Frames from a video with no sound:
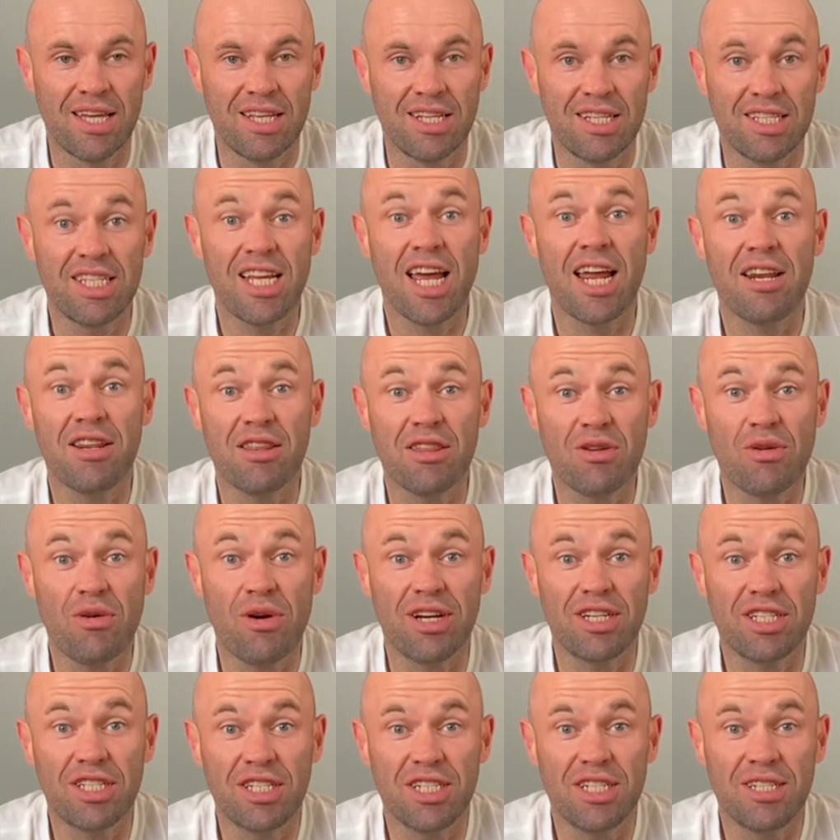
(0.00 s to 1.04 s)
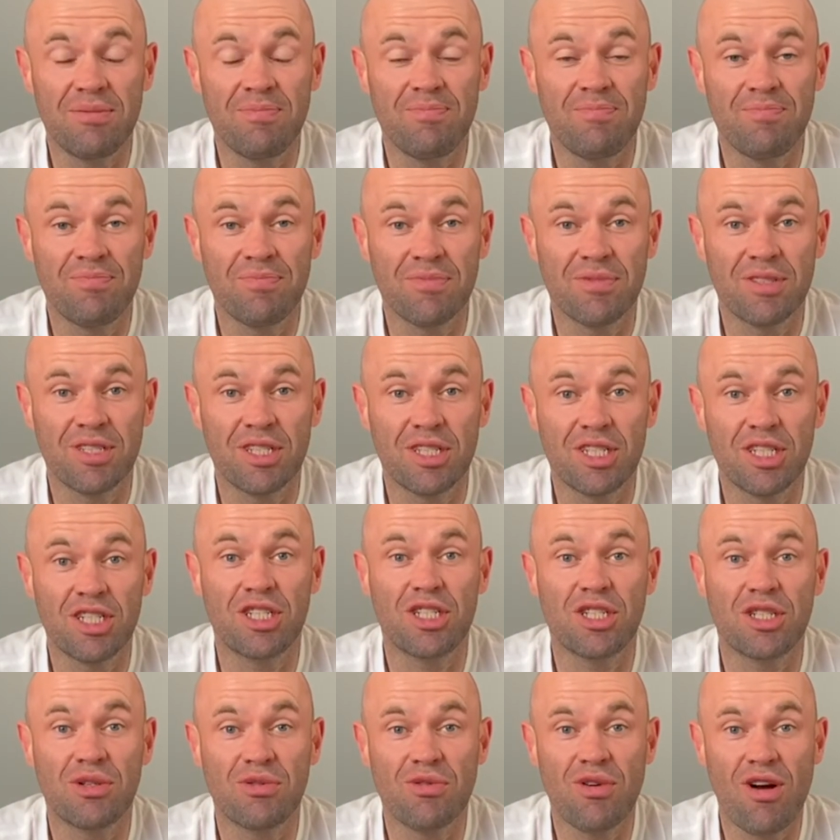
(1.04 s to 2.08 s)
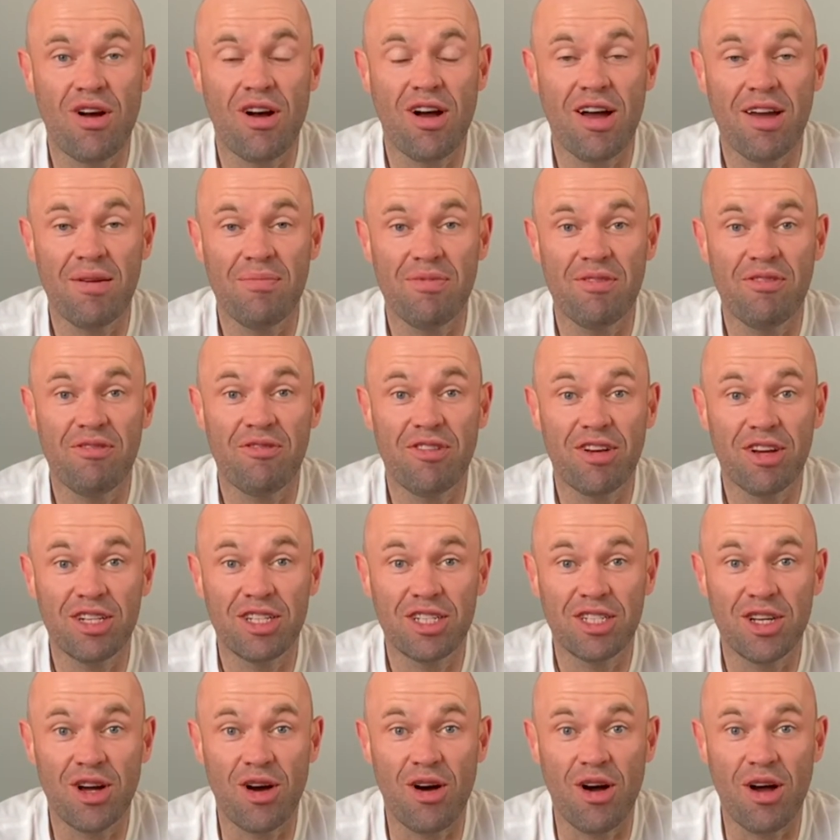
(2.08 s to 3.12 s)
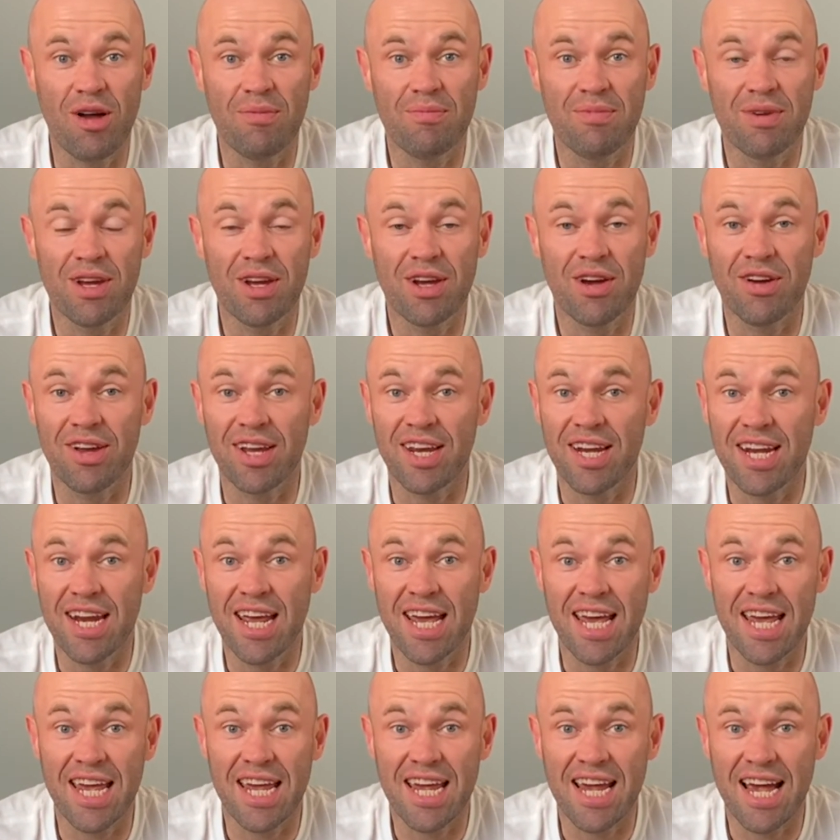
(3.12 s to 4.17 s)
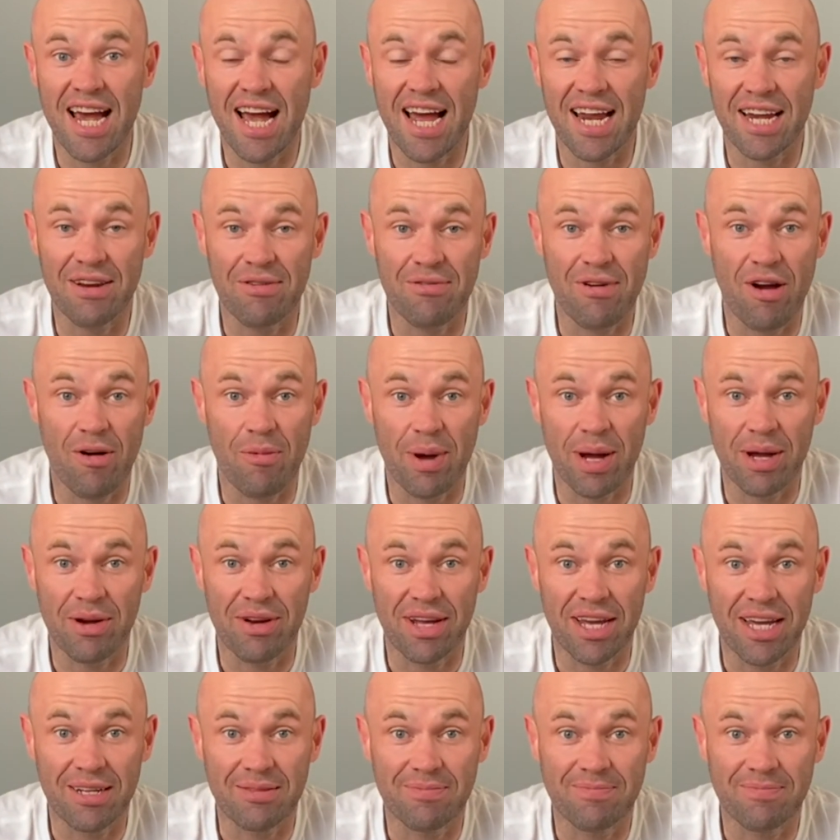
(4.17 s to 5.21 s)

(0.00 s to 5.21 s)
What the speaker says: 10th question, describe the first time you got your knee and your elbow down.